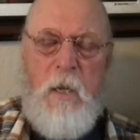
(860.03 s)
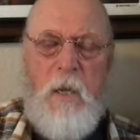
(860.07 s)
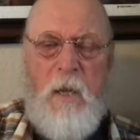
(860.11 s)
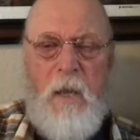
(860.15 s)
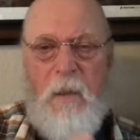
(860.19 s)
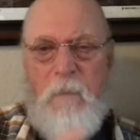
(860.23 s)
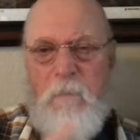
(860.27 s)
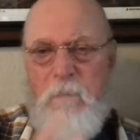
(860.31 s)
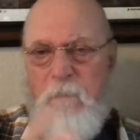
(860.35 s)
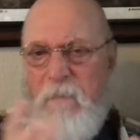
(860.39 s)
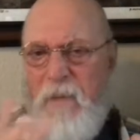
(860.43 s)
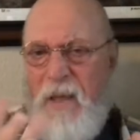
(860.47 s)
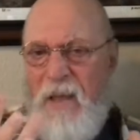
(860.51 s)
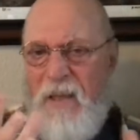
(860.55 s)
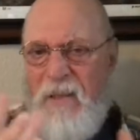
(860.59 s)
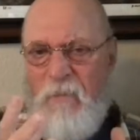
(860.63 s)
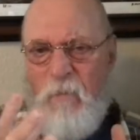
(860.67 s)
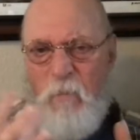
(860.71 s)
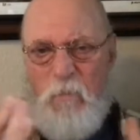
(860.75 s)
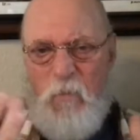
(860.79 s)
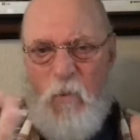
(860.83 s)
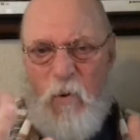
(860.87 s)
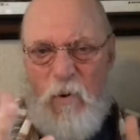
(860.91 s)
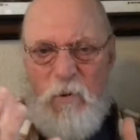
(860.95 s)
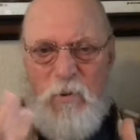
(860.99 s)
And at
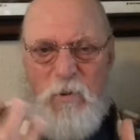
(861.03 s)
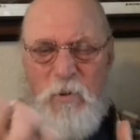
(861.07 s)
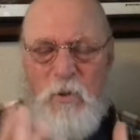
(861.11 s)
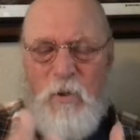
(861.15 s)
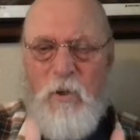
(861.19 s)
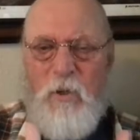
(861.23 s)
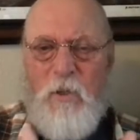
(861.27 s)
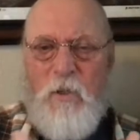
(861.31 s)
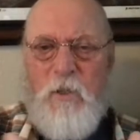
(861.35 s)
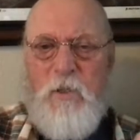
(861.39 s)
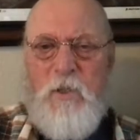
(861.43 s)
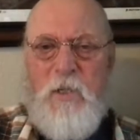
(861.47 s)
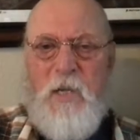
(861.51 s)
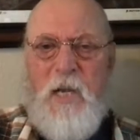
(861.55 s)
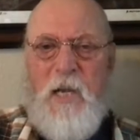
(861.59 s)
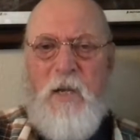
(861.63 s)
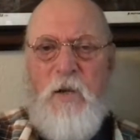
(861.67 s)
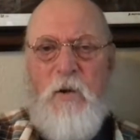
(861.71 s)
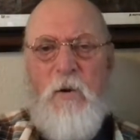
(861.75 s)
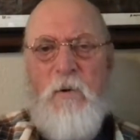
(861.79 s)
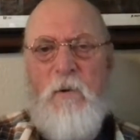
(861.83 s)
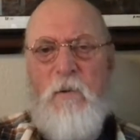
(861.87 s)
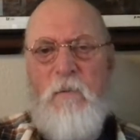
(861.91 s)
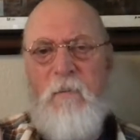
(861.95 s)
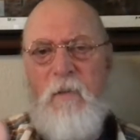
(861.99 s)
worst, they're going to say
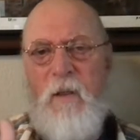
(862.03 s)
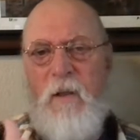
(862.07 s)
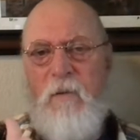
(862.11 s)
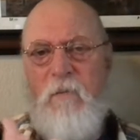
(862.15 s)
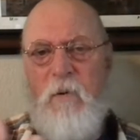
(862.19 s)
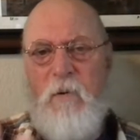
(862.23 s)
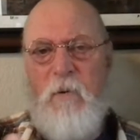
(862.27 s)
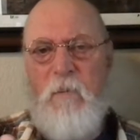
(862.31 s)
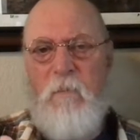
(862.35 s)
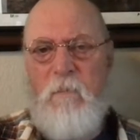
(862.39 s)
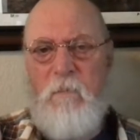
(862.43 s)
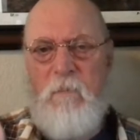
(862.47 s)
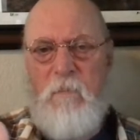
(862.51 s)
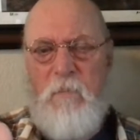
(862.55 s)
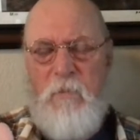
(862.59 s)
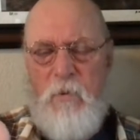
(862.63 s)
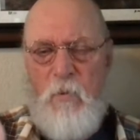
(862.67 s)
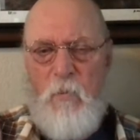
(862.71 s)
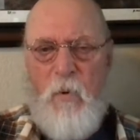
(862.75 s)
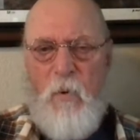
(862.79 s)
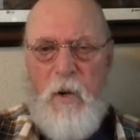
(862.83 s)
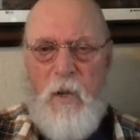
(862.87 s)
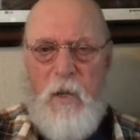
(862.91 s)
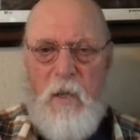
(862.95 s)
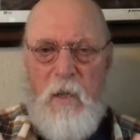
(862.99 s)
you're at level
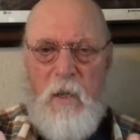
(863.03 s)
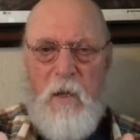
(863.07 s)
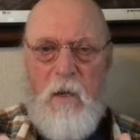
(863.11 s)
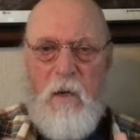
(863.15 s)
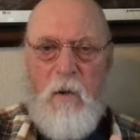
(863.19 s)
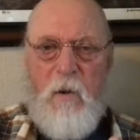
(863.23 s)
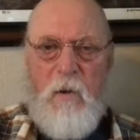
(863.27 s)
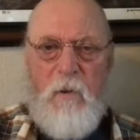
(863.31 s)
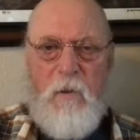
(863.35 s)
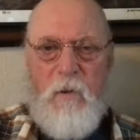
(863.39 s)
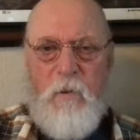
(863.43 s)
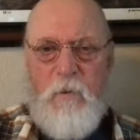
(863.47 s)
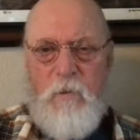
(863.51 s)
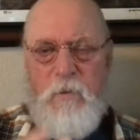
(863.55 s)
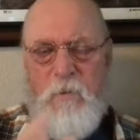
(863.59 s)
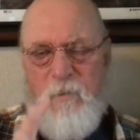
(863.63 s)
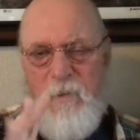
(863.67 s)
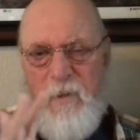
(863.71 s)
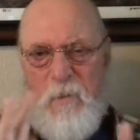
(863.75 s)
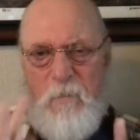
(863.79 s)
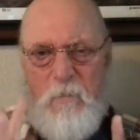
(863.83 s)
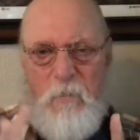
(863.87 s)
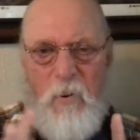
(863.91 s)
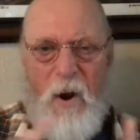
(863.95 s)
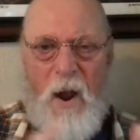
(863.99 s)
3. There's
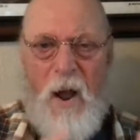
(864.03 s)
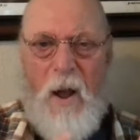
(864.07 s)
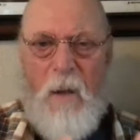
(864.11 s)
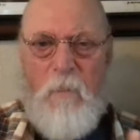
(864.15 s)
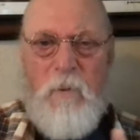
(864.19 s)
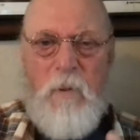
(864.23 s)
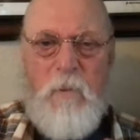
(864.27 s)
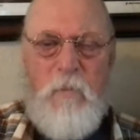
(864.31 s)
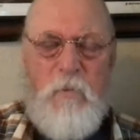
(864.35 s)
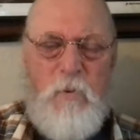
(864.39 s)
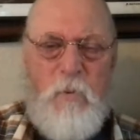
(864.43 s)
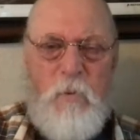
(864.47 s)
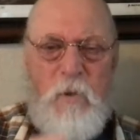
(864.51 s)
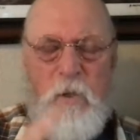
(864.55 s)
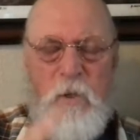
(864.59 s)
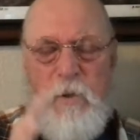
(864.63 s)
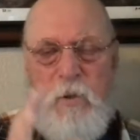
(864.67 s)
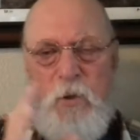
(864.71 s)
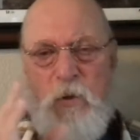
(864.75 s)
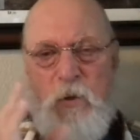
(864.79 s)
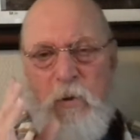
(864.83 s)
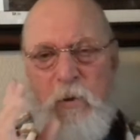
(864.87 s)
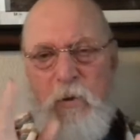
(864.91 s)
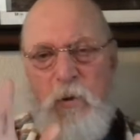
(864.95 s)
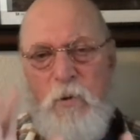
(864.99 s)
some problems with
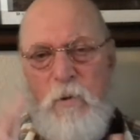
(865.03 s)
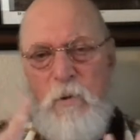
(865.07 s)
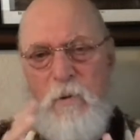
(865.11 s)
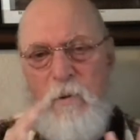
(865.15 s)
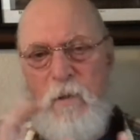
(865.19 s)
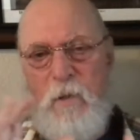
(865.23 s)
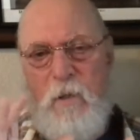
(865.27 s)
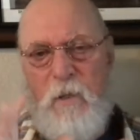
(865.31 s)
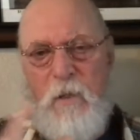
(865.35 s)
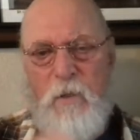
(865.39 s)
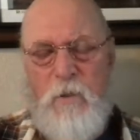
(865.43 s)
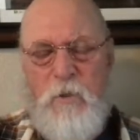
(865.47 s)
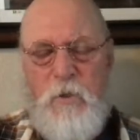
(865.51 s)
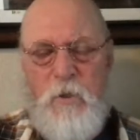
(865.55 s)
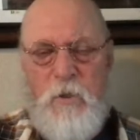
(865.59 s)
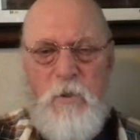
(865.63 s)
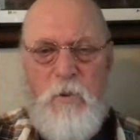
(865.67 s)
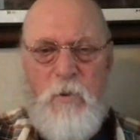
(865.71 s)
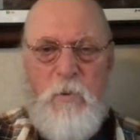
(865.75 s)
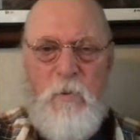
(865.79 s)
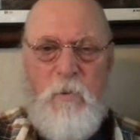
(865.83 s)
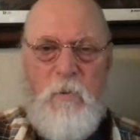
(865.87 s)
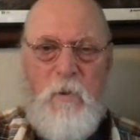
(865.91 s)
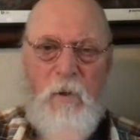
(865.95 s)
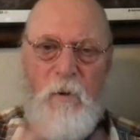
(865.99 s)
you. You're a little
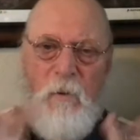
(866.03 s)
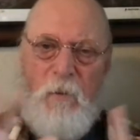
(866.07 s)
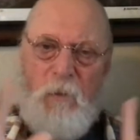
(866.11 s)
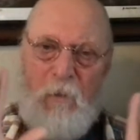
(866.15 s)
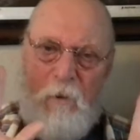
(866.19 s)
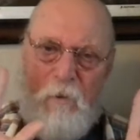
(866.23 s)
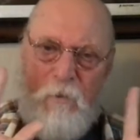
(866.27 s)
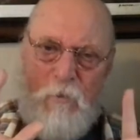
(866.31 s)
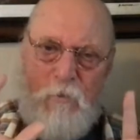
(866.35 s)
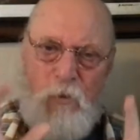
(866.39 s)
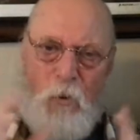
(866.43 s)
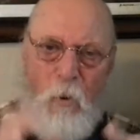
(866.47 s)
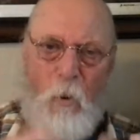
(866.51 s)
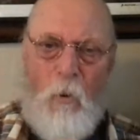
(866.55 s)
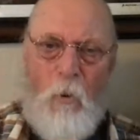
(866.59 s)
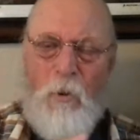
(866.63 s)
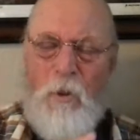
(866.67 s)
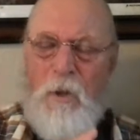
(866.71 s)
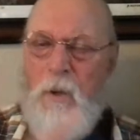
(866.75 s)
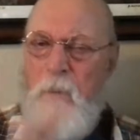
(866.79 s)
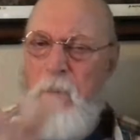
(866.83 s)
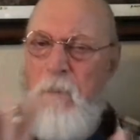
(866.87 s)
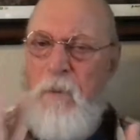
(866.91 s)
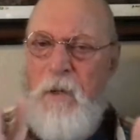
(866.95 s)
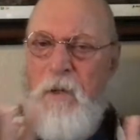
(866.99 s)
too,
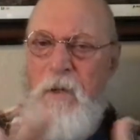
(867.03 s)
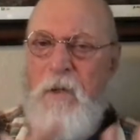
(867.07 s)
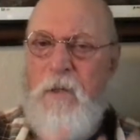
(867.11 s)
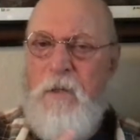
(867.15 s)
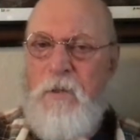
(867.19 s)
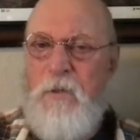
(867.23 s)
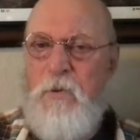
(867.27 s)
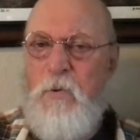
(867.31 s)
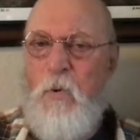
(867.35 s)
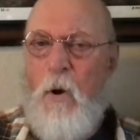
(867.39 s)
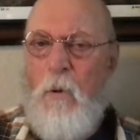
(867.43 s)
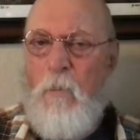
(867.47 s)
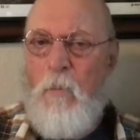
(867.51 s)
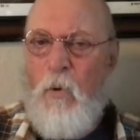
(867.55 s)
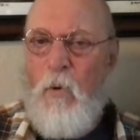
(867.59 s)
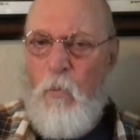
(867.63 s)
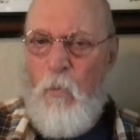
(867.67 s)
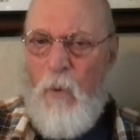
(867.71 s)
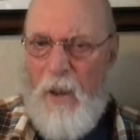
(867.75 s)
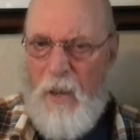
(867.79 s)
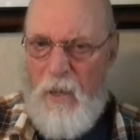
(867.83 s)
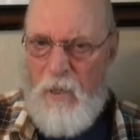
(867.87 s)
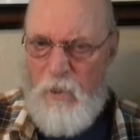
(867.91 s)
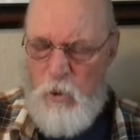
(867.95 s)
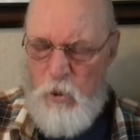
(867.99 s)
controlling, but it's normal
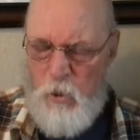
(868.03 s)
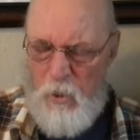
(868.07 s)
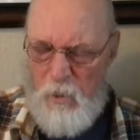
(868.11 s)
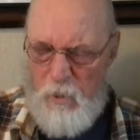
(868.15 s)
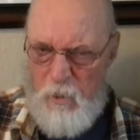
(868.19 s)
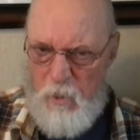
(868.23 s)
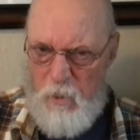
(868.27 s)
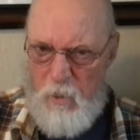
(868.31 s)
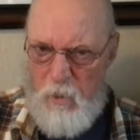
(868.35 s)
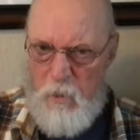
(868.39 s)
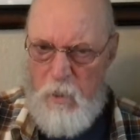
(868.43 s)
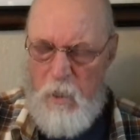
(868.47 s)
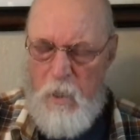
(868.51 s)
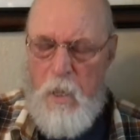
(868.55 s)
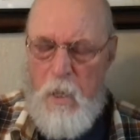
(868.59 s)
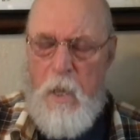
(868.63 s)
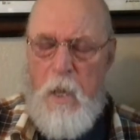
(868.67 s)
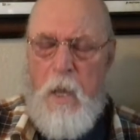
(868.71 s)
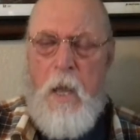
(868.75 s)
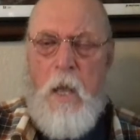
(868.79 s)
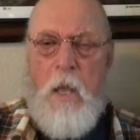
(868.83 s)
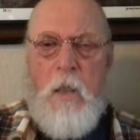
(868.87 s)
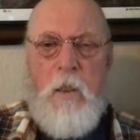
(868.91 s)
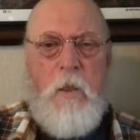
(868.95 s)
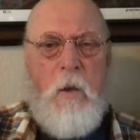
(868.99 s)
range on that.
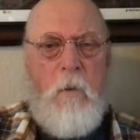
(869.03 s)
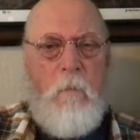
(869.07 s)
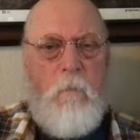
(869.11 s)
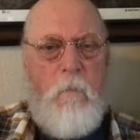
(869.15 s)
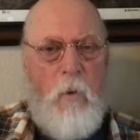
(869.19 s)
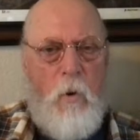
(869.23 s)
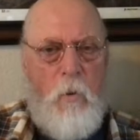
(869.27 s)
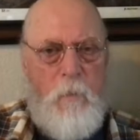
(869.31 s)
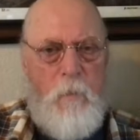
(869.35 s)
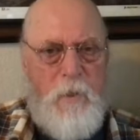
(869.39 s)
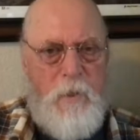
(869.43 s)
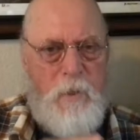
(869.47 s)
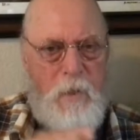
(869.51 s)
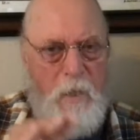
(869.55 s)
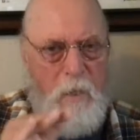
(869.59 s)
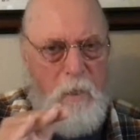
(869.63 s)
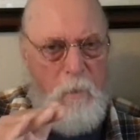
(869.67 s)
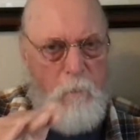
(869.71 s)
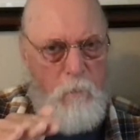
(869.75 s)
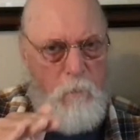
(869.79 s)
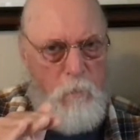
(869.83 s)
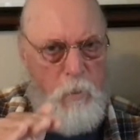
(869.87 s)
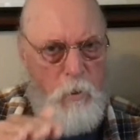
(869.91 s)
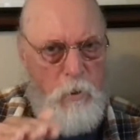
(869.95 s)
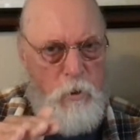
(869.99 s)
The moment they
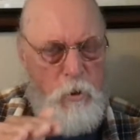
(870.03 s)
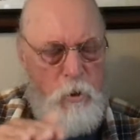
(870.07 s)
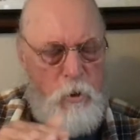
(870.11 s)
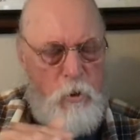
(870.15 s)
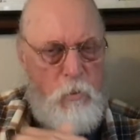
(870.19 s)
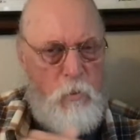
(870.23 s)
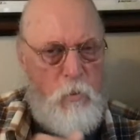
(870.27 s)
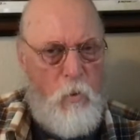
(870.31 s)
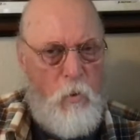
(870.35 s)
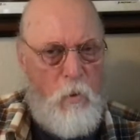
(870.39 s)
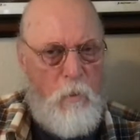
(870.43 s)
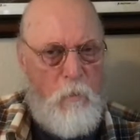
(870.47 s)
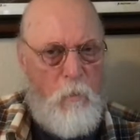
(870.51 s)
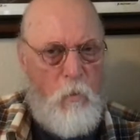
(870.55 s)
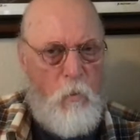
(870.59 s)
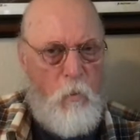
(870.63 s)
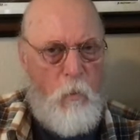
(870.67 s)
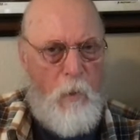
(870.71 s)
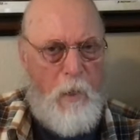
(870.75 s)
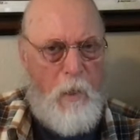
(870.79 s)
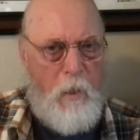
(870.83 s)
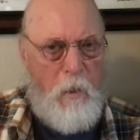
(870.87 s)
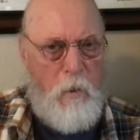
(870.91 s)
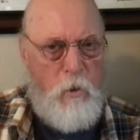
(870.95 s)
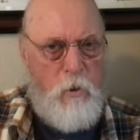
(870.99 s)
put you normal
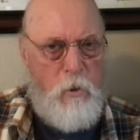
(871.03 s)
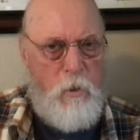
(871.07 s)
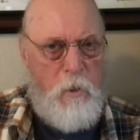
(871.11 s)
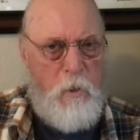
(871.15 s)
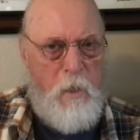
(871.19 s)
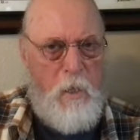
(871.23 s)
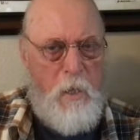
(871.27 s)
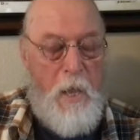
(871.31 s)
range,